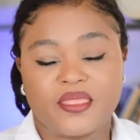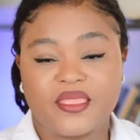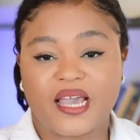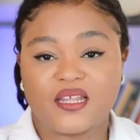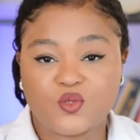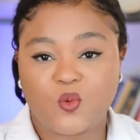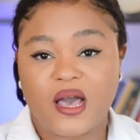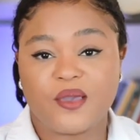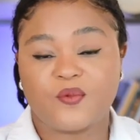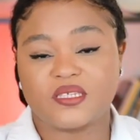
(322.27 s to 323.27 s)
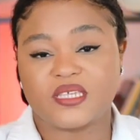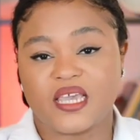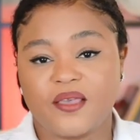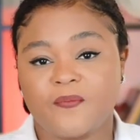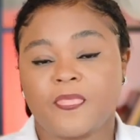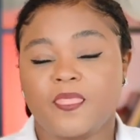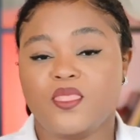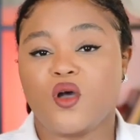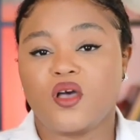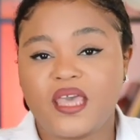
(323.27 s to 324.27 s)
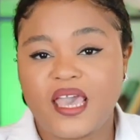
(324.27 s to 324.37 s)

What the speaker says: That is why we say not